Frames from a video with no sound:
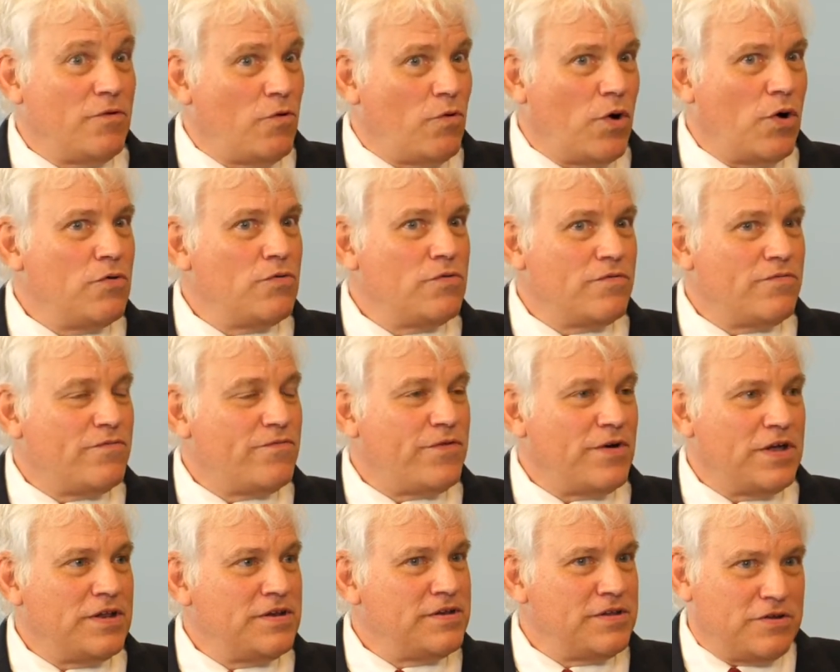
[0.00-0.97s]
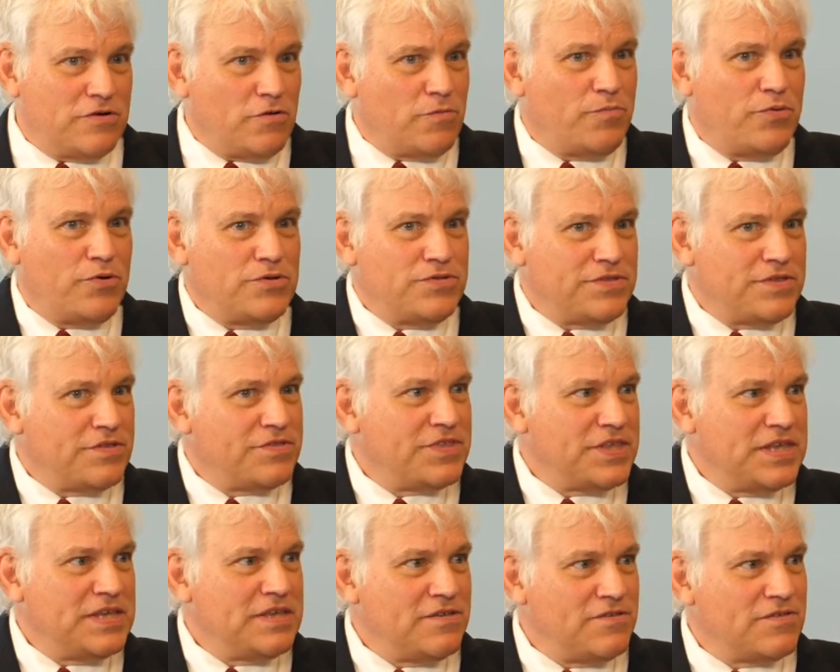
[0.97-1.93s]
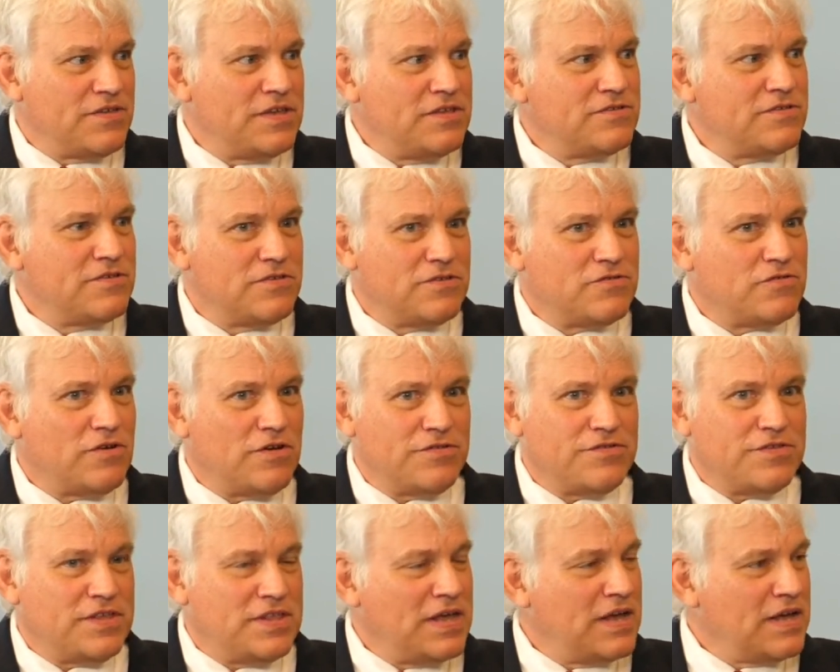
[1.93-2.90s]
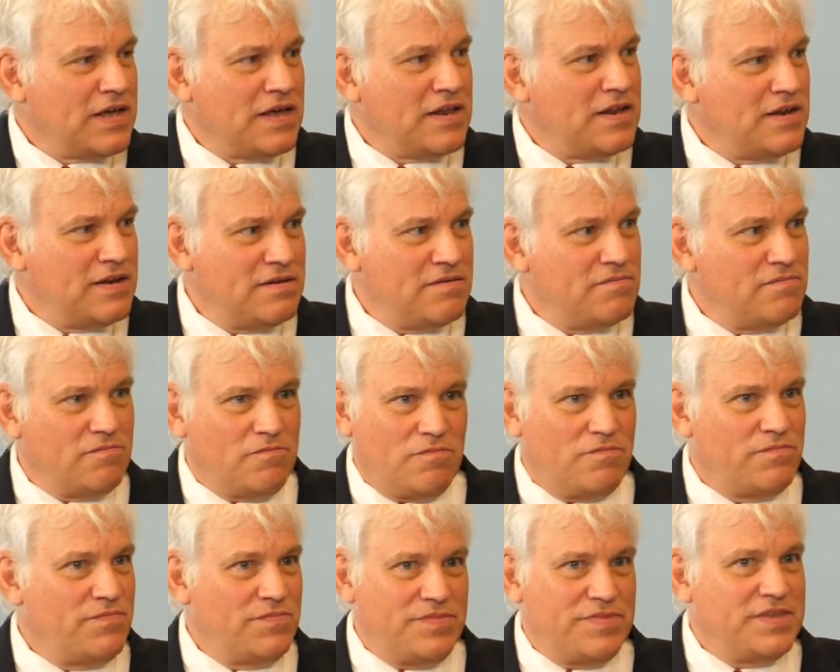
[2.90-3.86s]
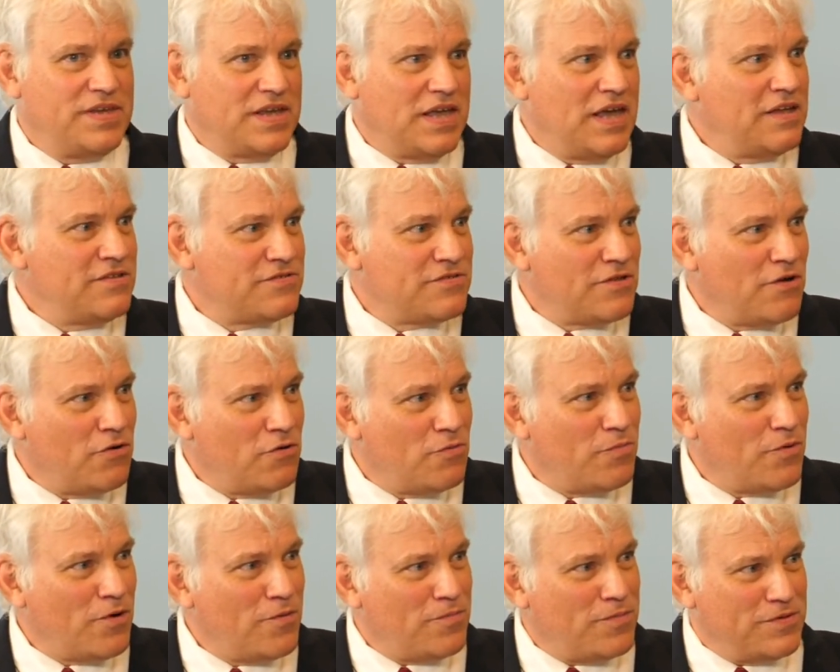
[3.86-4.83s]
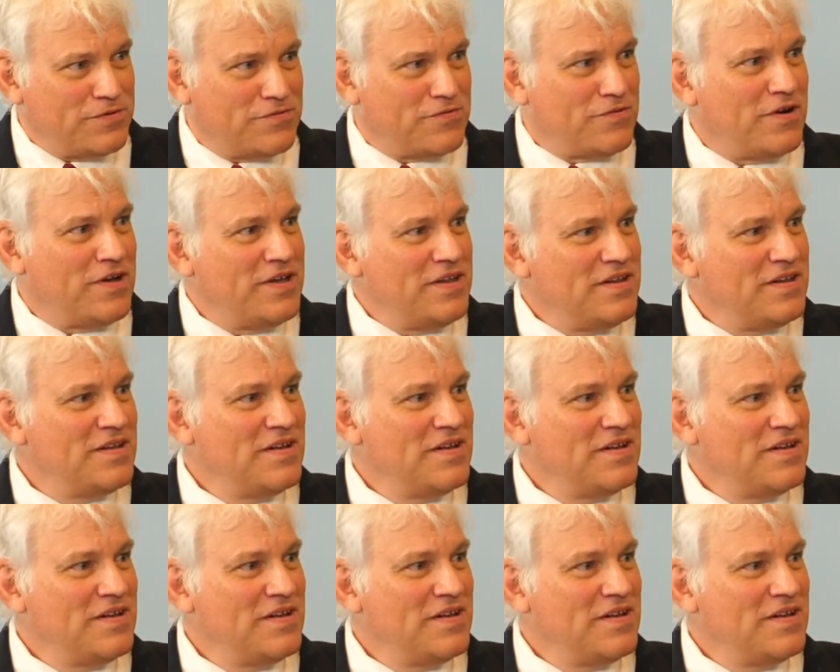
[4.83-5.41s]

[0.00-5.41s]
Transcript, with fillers: quote, funded or put the things into the trust, and that kind of negates the whole purpose, right?